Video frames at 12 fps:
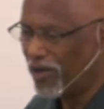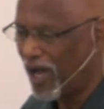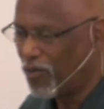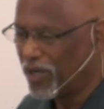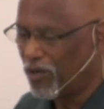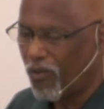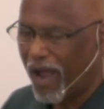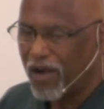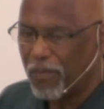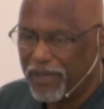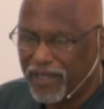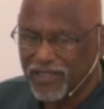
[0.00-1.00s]
know now, when a
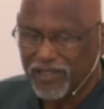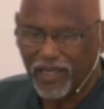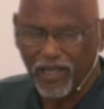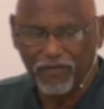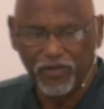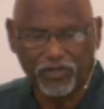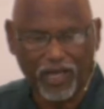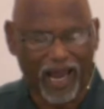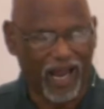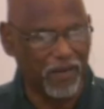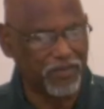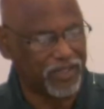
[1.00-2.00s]
writer begins to give you
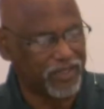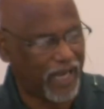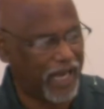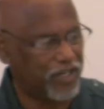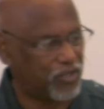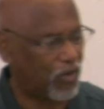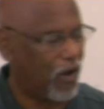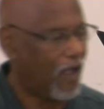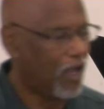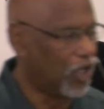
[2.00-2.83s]
times and dates or